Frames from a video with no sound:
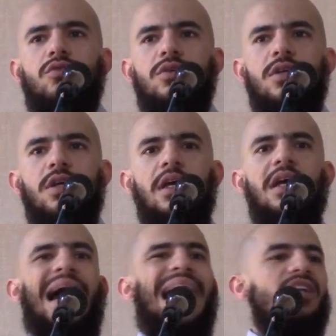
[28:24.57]

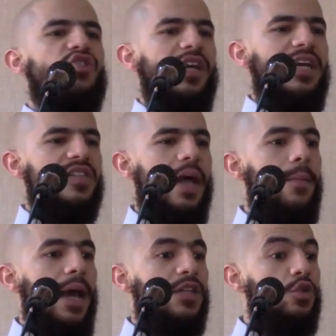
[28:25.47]
Hajj is
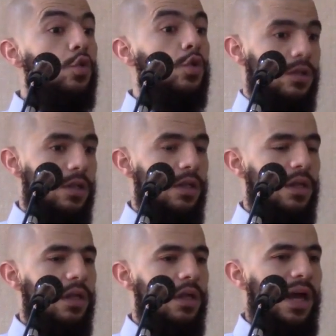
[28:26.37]
a tool.
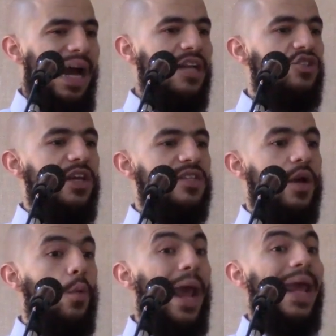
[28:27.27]
Hajj is
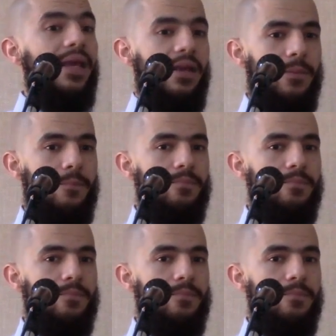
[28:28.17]
a way.